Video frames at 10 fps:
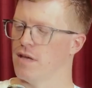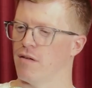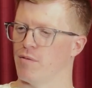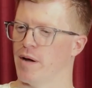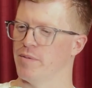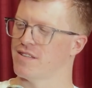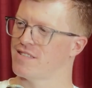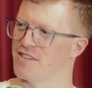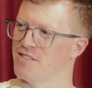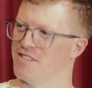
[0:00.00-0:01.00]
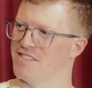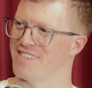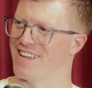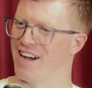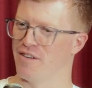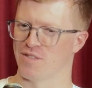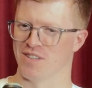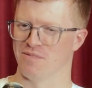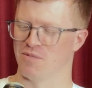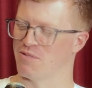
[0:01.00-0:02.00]
Yeah, remind me to tell you
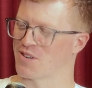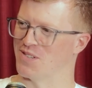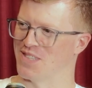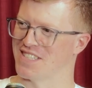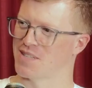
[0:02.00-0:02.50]
after we record this